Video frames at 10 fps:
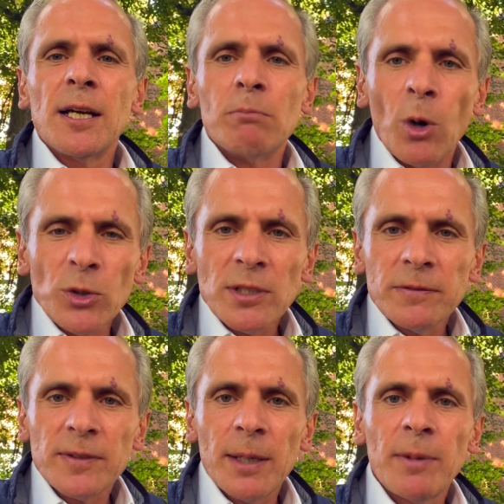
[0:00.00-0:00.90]
Most
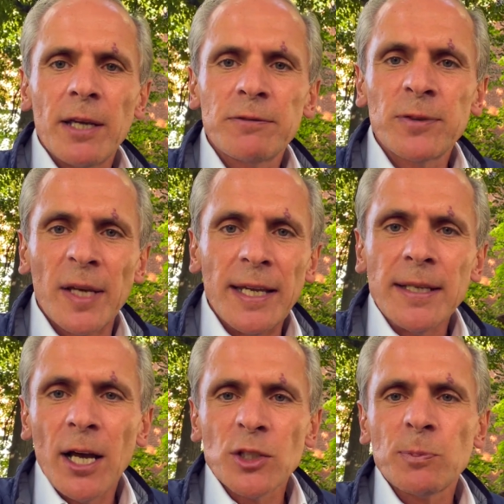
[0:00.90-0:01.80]
of them have
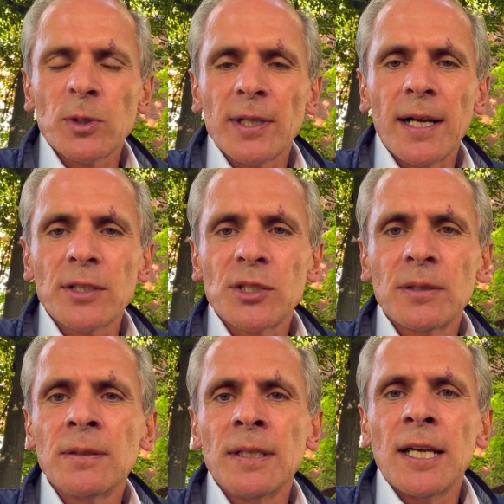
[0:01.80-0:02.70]
in-house
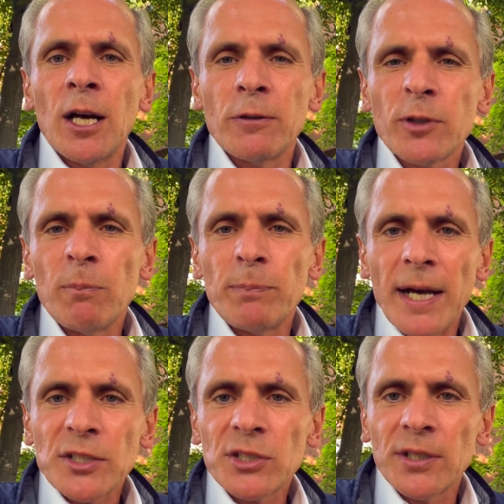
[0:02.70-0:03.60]
production of
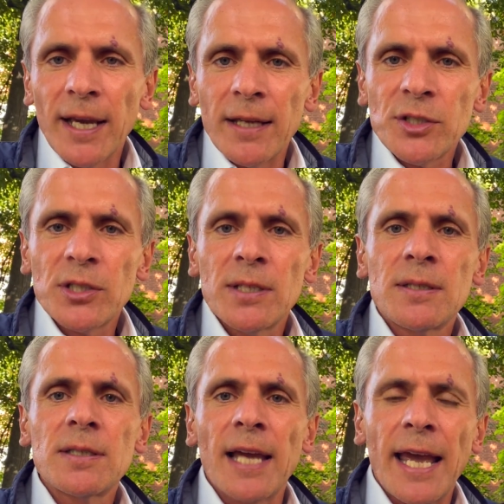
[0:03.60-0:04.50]
combustion
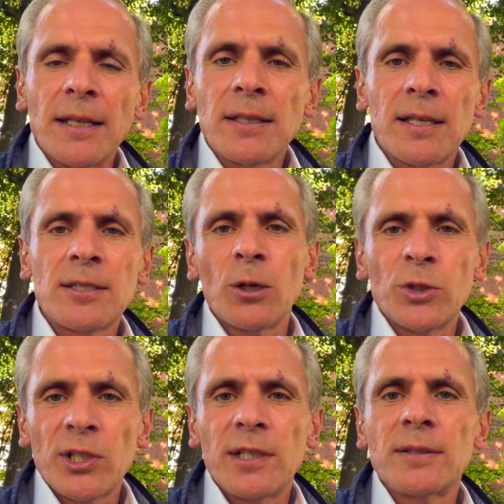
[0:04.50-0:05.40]
engines and the
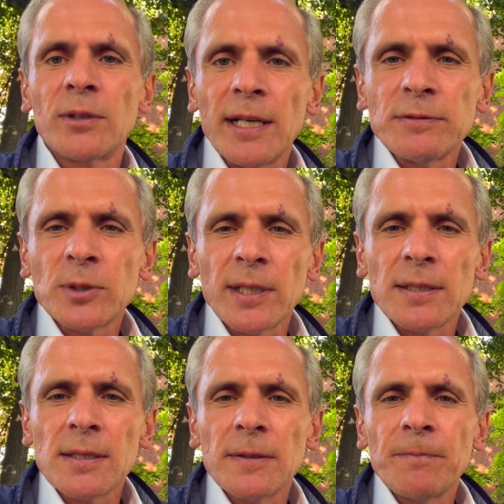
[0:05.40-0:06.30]
associated
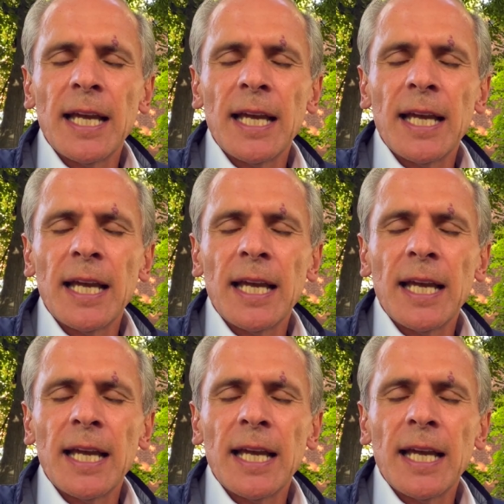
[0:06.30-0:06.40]
drivetrains.